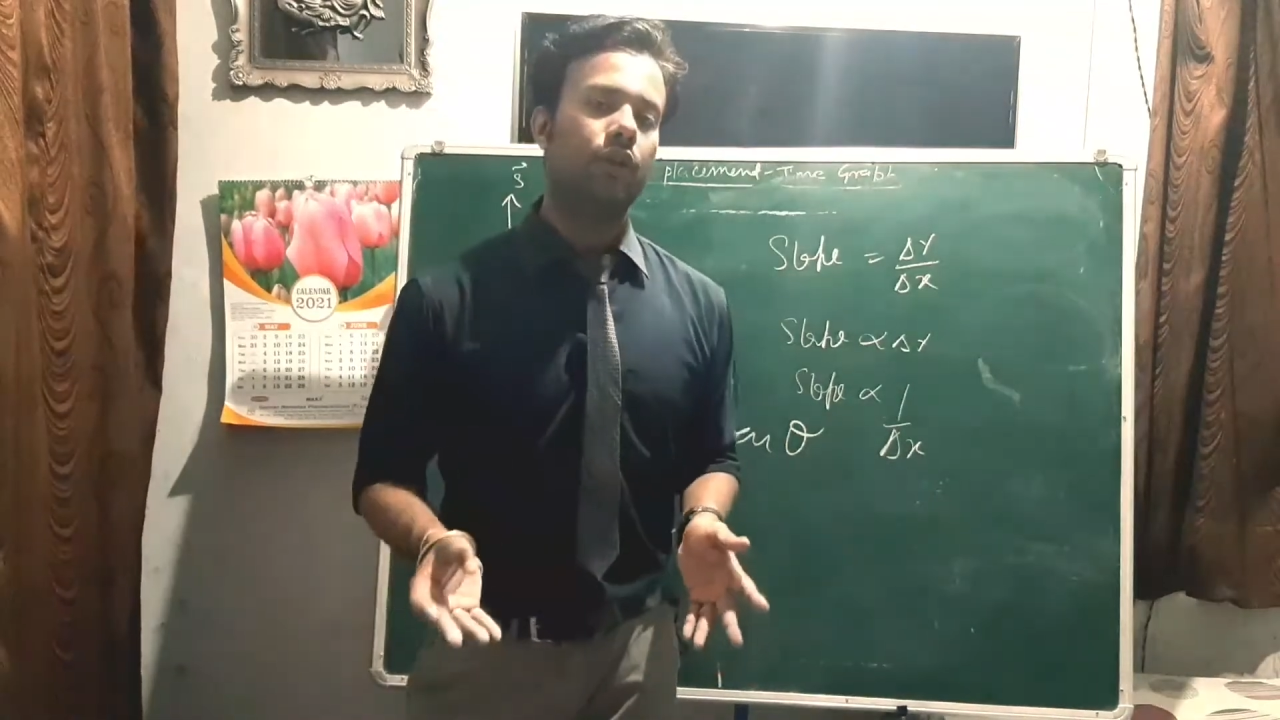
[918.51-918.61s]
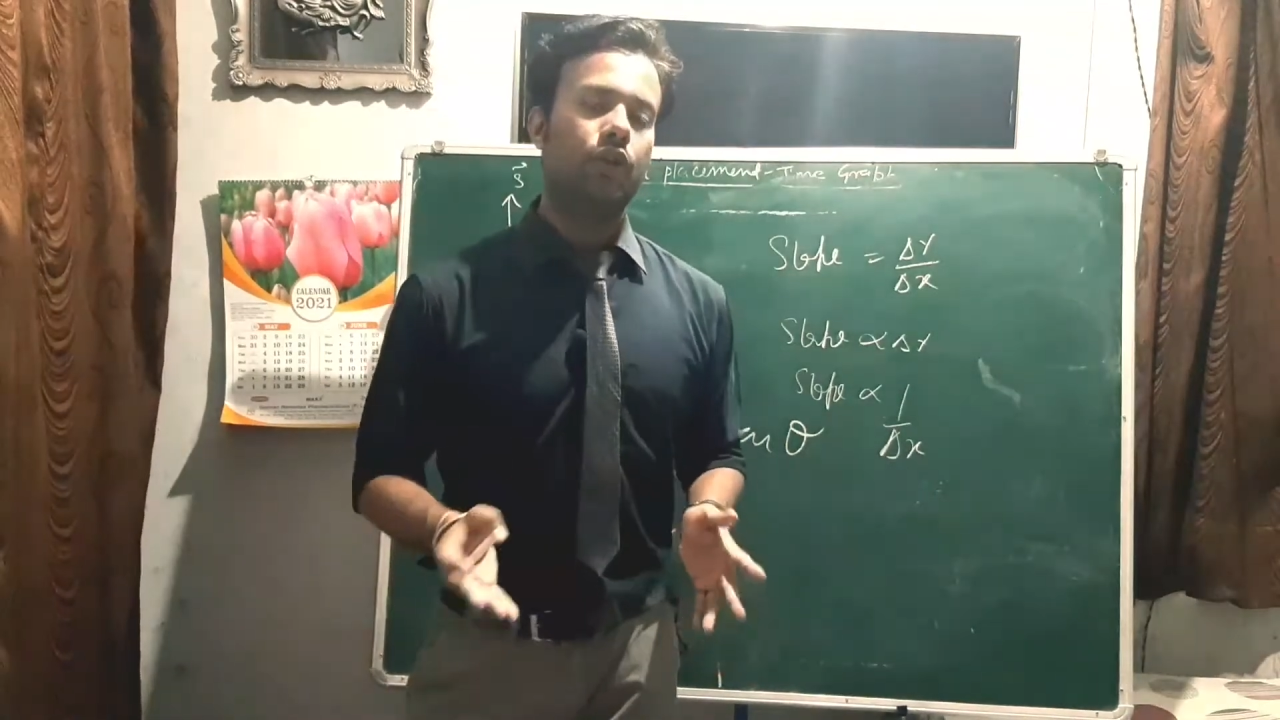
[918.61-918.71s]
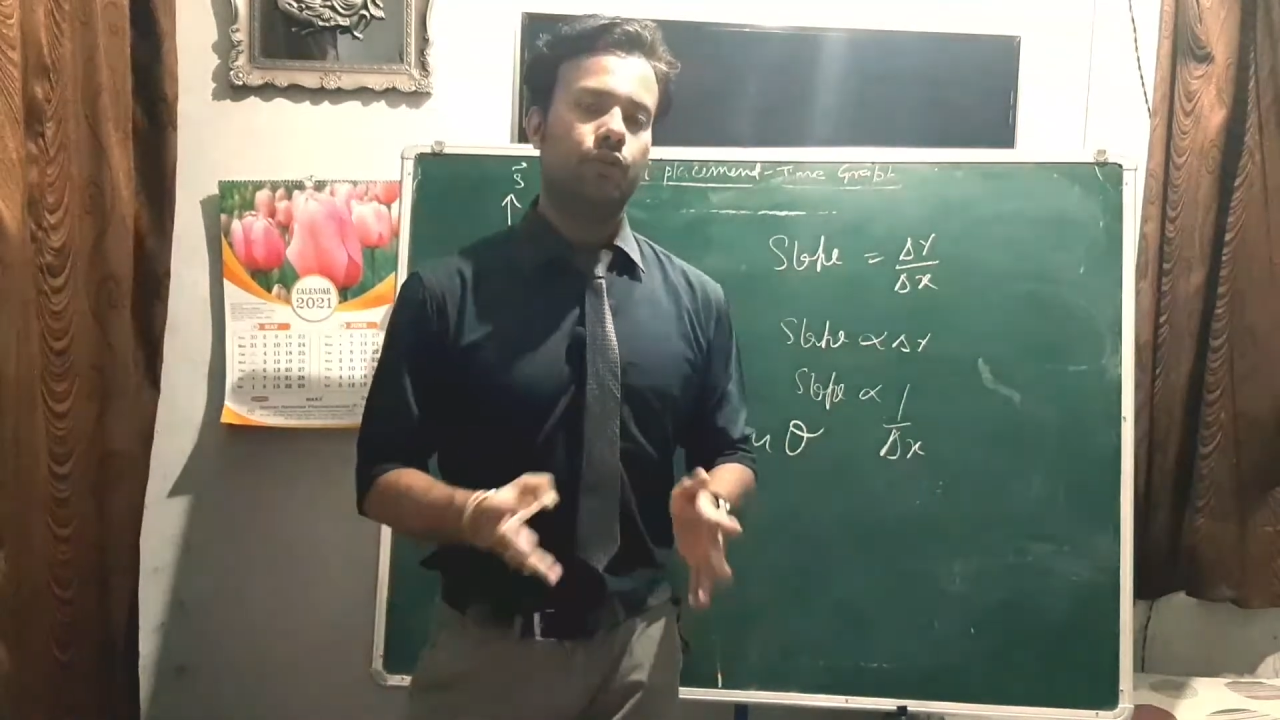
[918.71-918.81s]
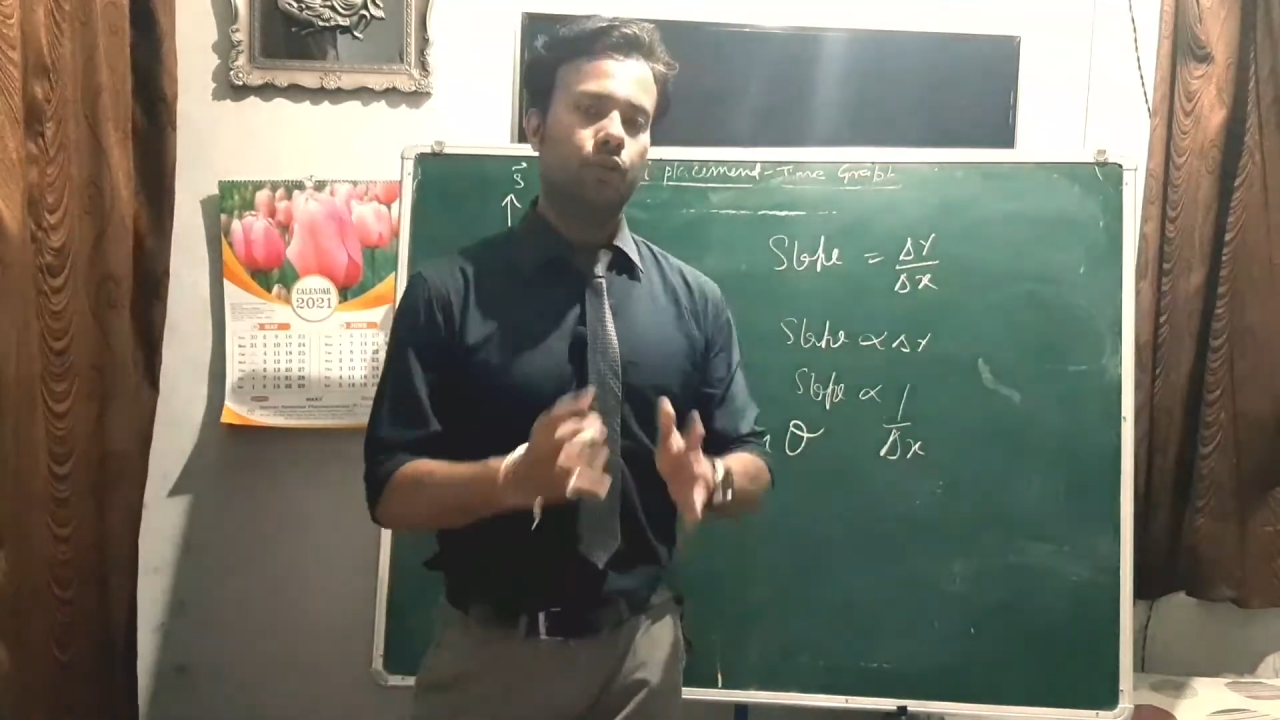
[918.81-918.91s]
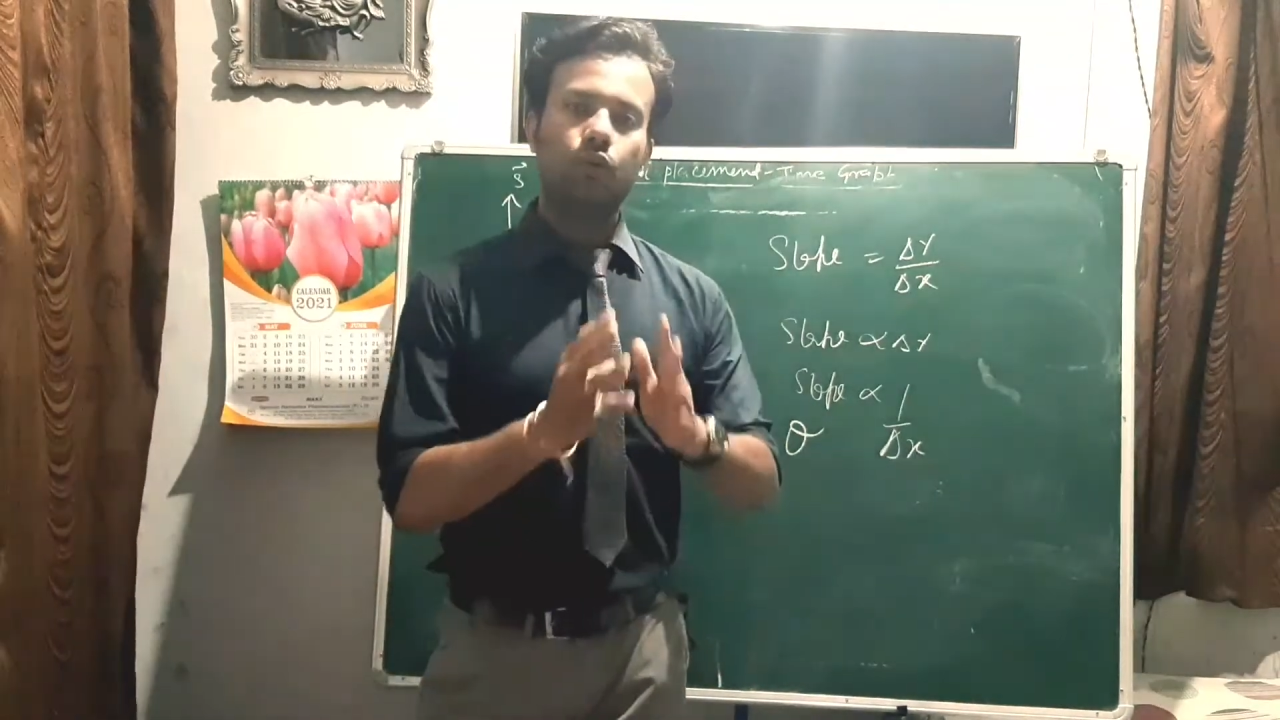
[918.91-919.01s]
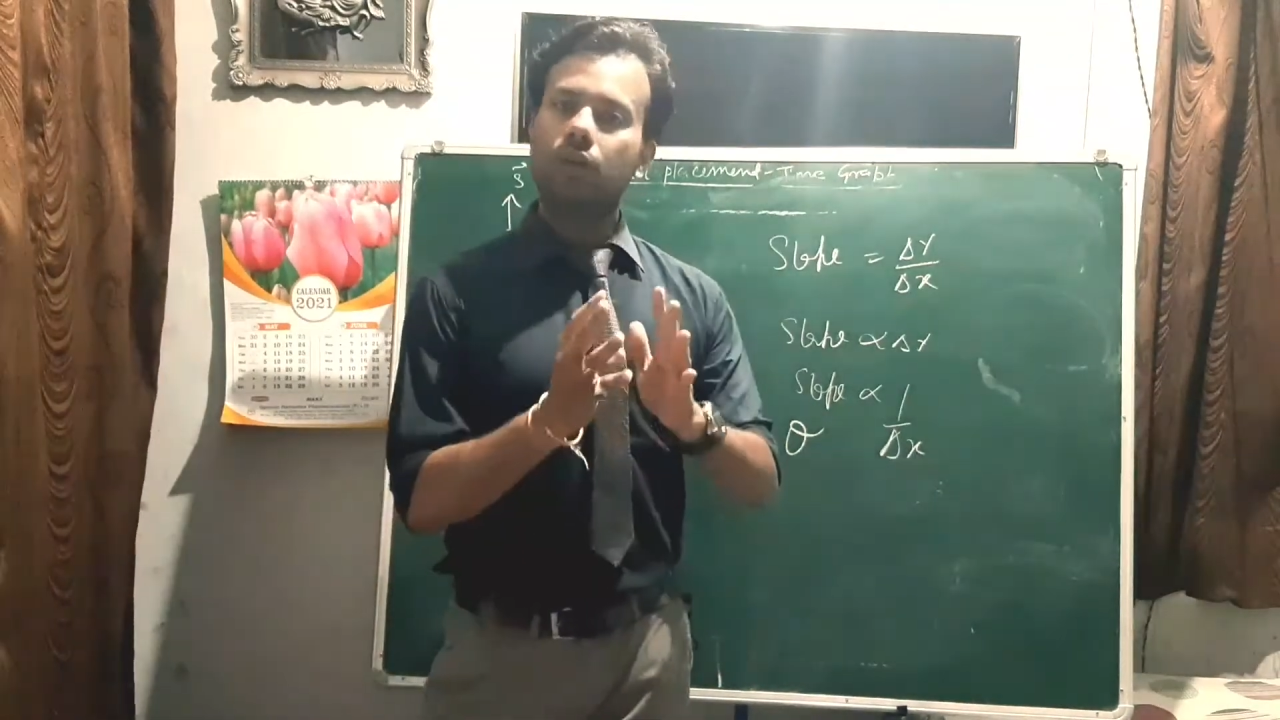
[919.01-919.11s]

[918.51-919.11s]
So don't